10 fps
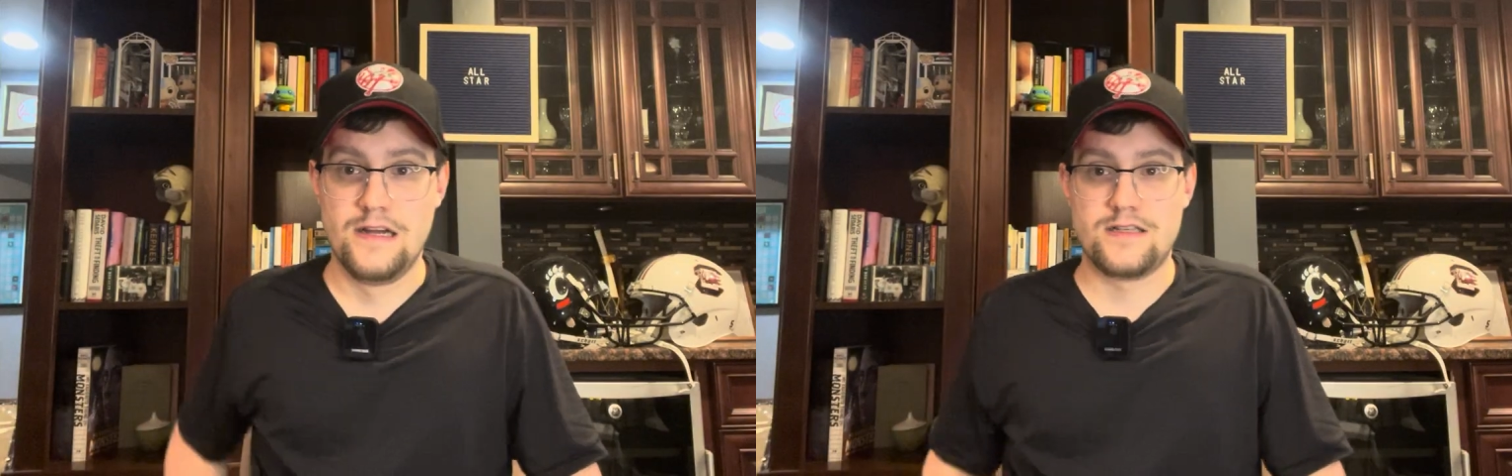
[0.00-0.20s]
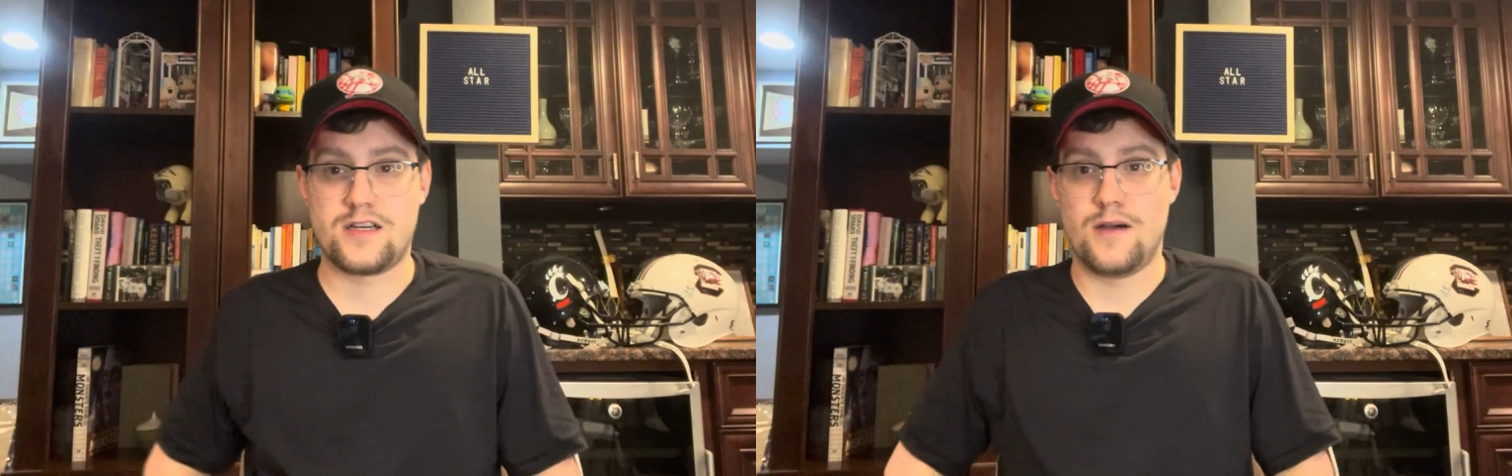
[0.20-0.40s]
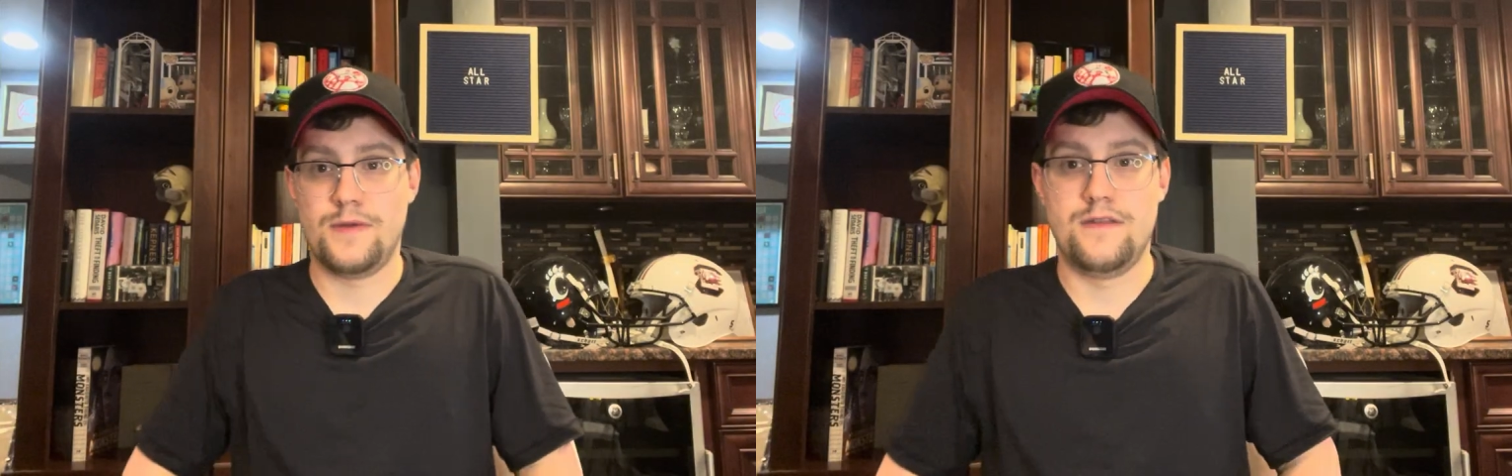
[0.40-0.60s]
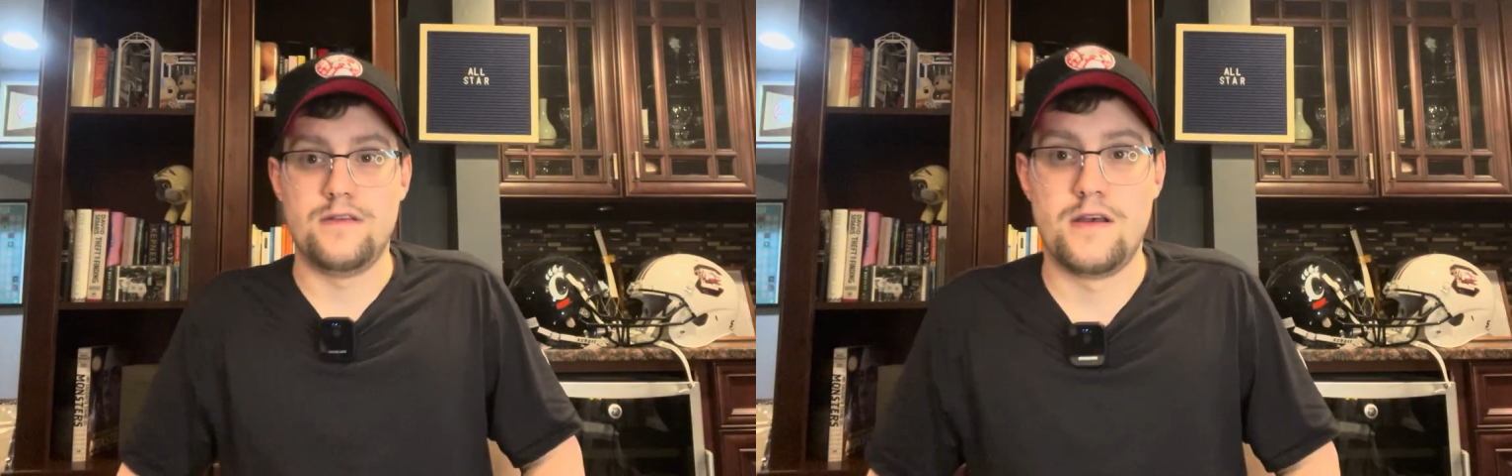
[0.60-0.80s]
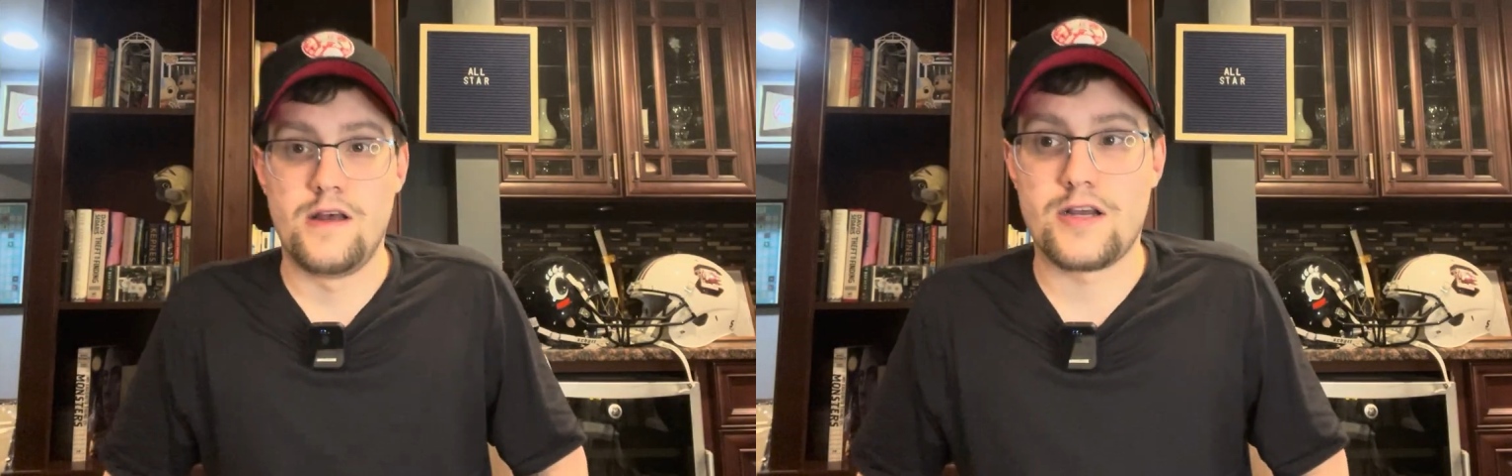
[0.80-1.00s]
to come in
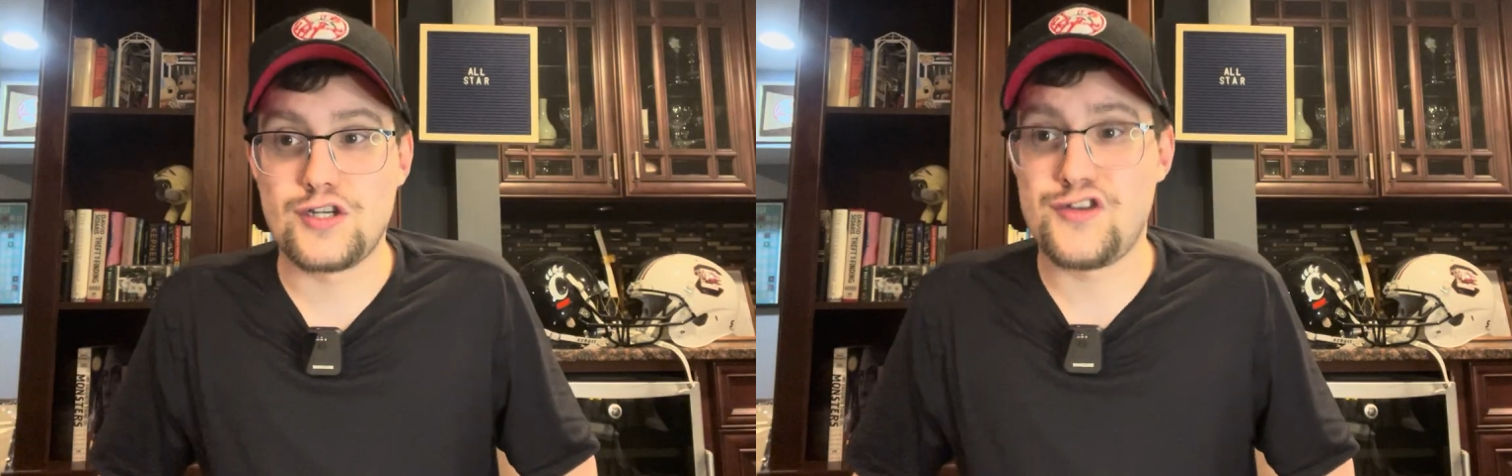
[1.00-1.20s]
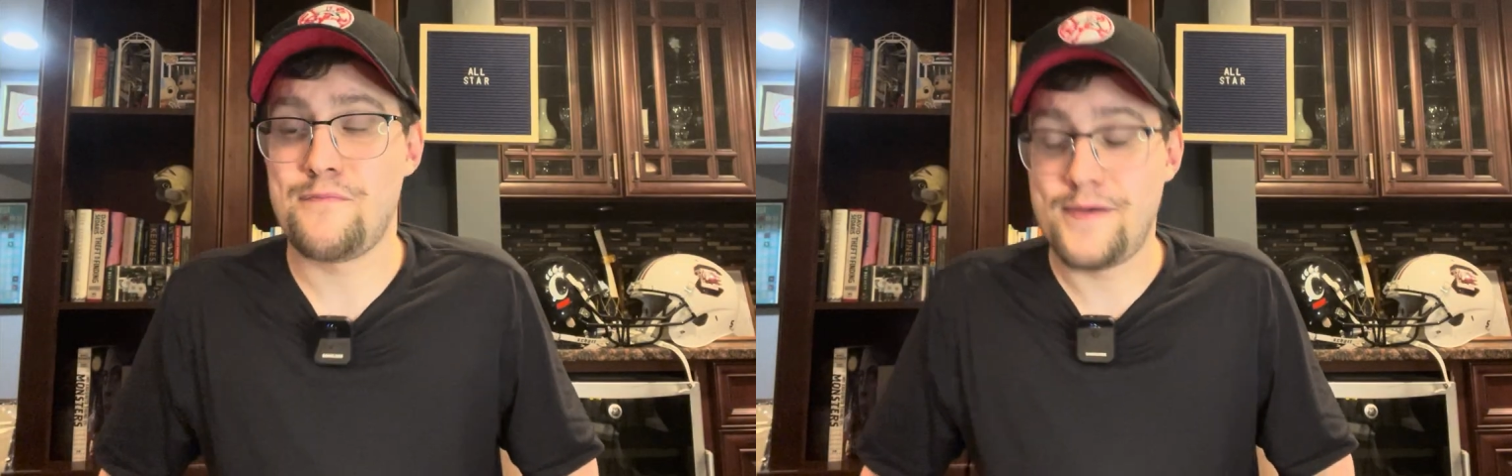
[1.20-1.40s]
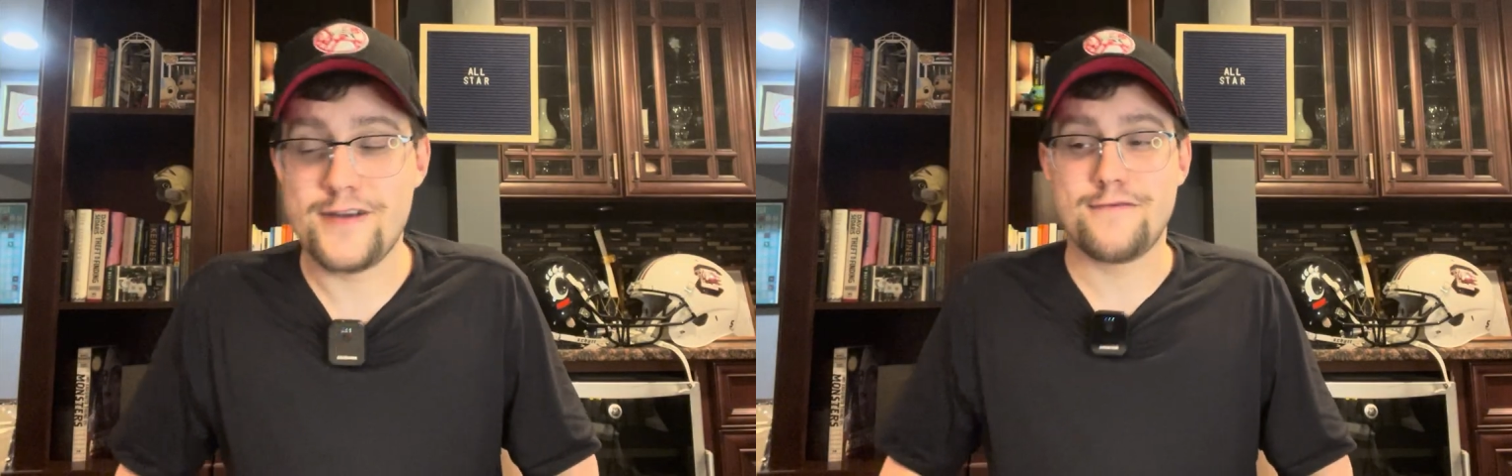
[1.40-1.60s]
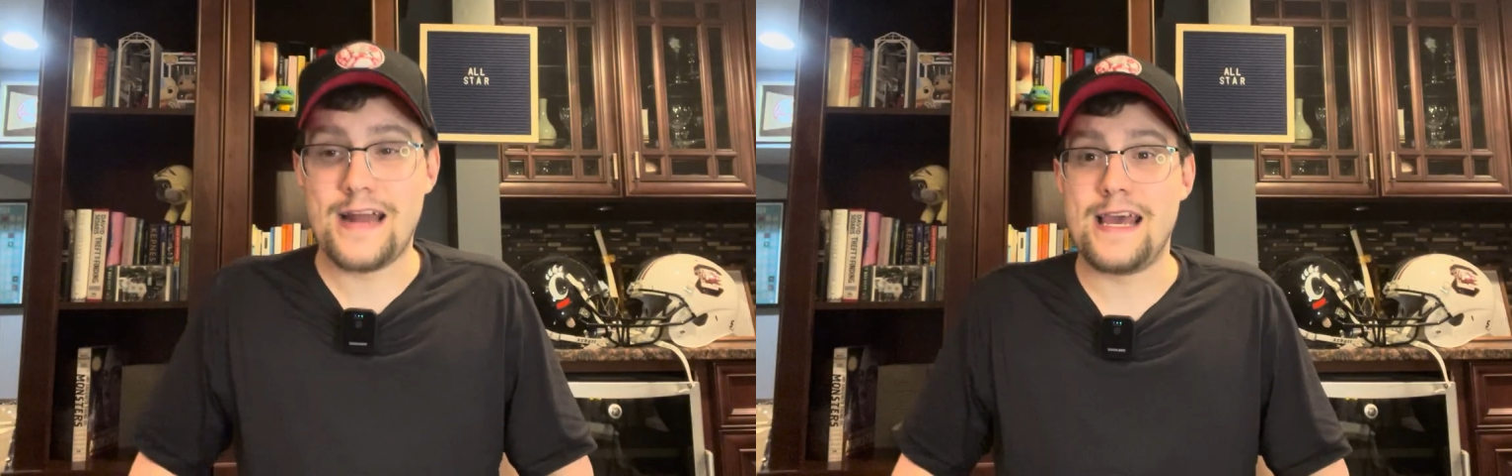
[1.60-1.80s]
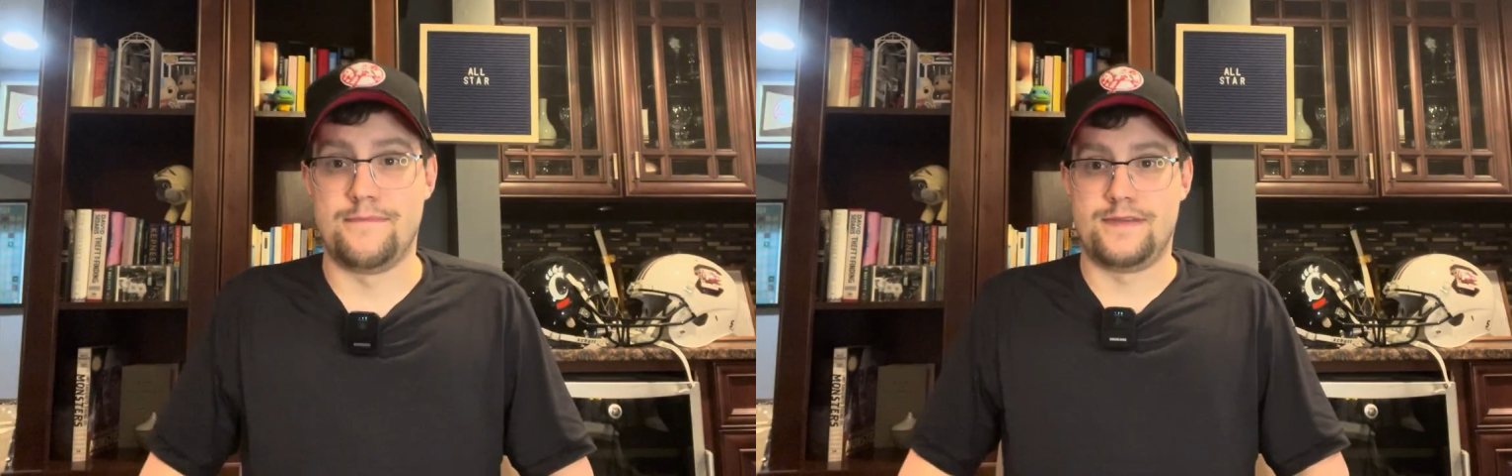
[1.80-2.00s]
because they're bigger
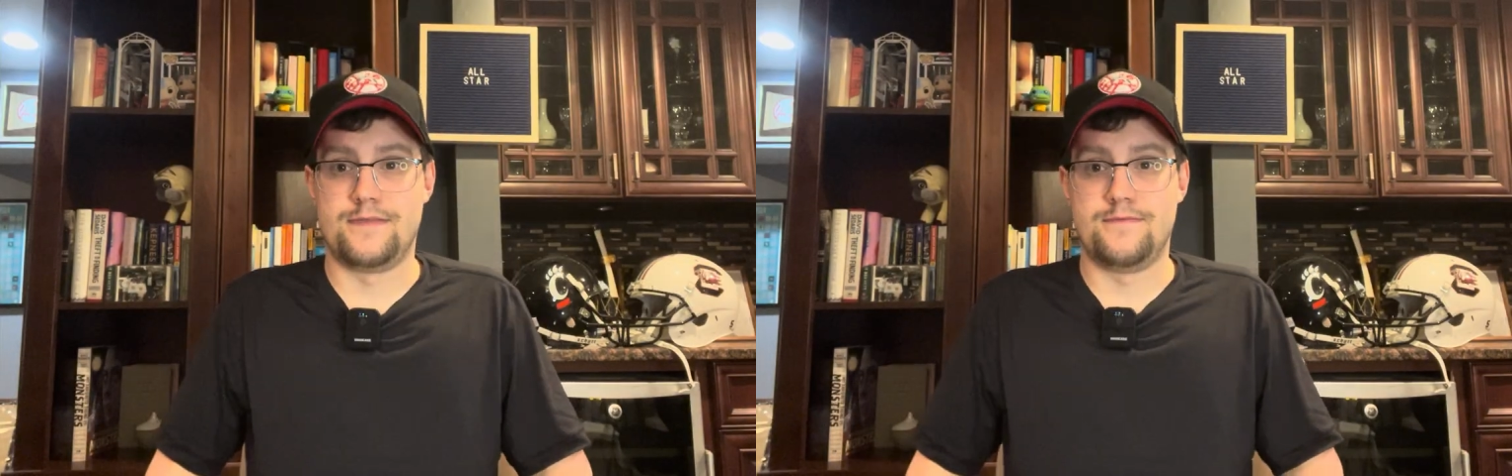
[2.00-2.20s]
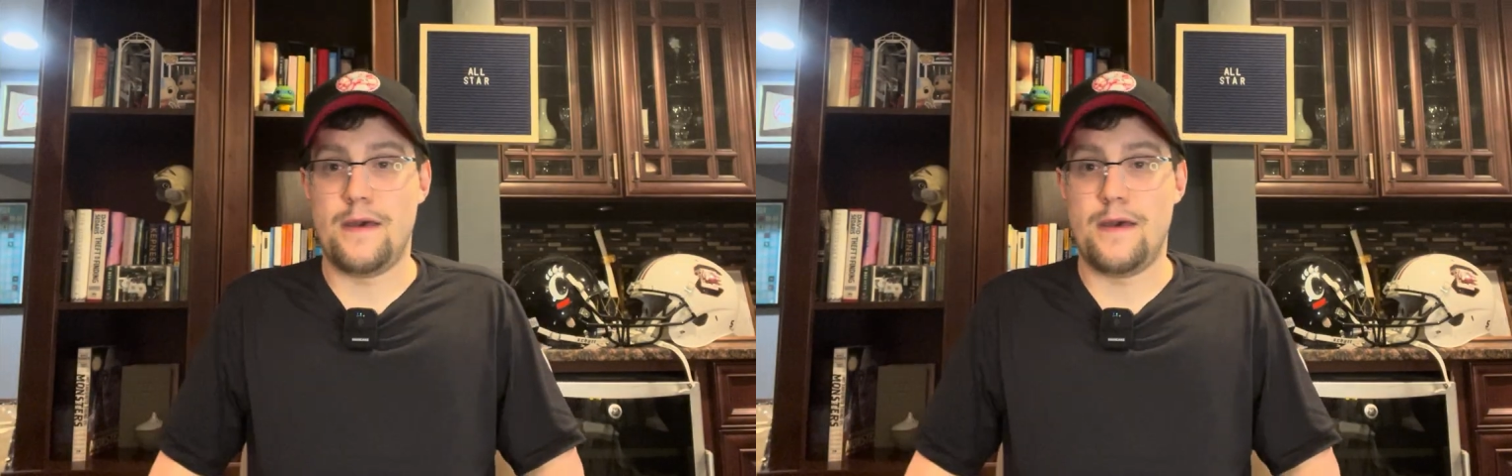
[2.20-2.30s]
names,